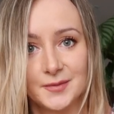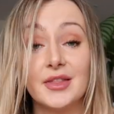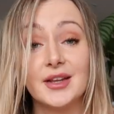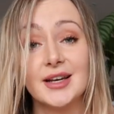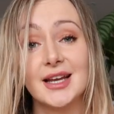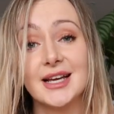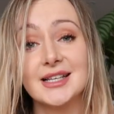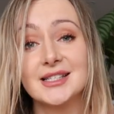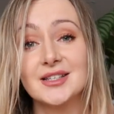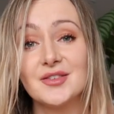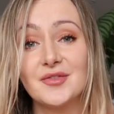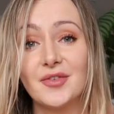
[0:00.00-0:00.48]
The
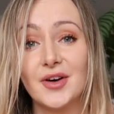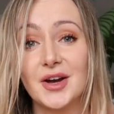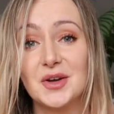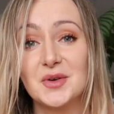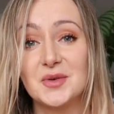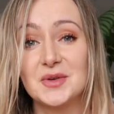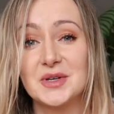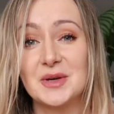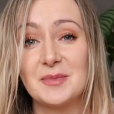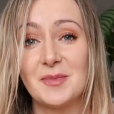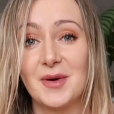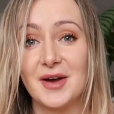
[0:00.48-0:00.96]
next and
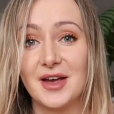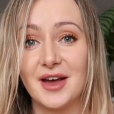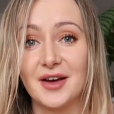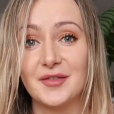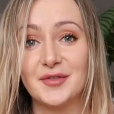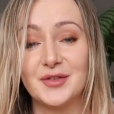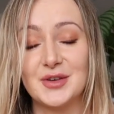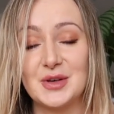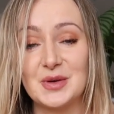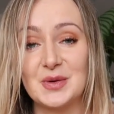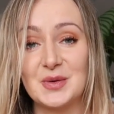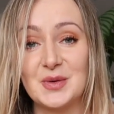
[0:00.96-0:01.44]
final tip I
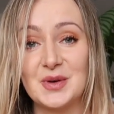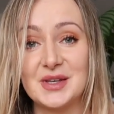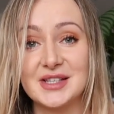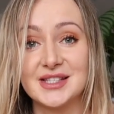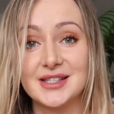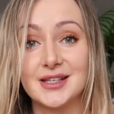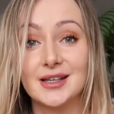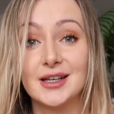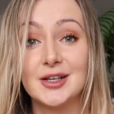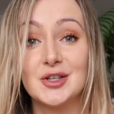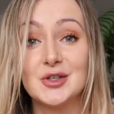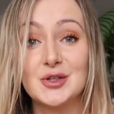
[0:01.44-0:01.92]
have for you is
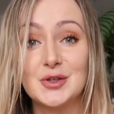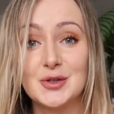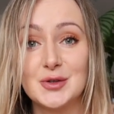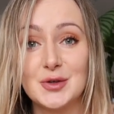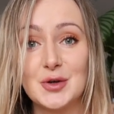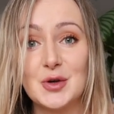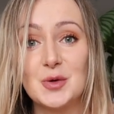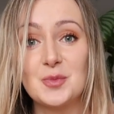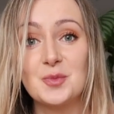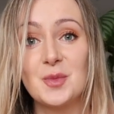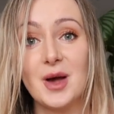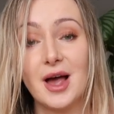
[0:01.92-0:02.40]
to
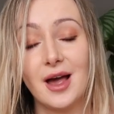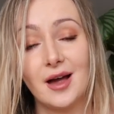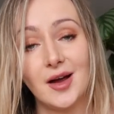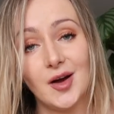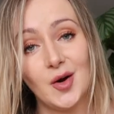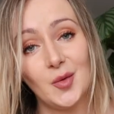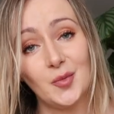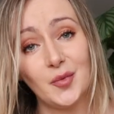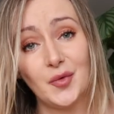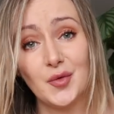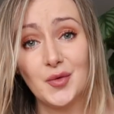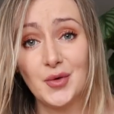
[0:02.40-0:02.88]
consume
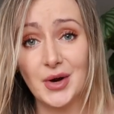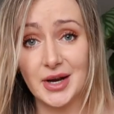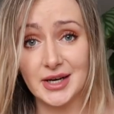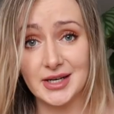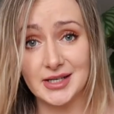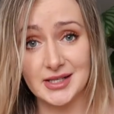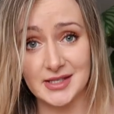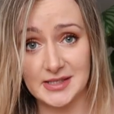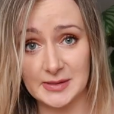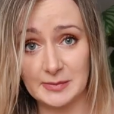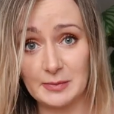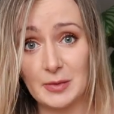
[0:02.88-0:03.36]
helpful
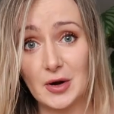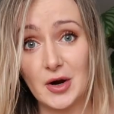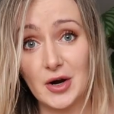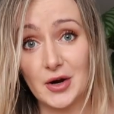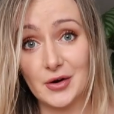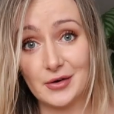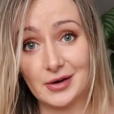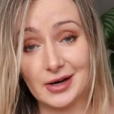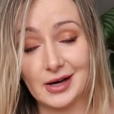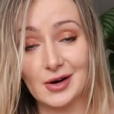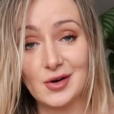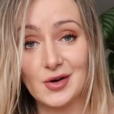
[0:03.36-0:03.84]
and
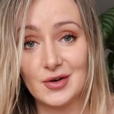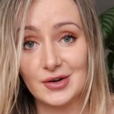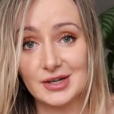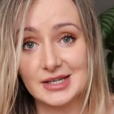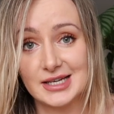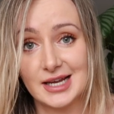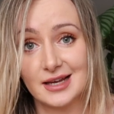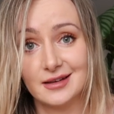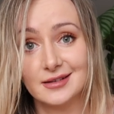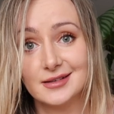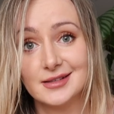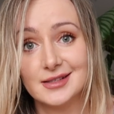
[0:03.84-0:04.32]
inspiring
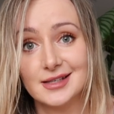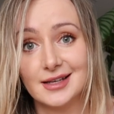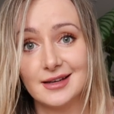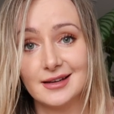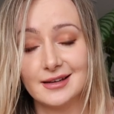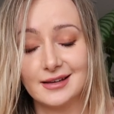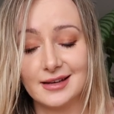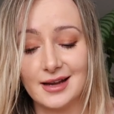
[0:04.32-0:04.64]
content.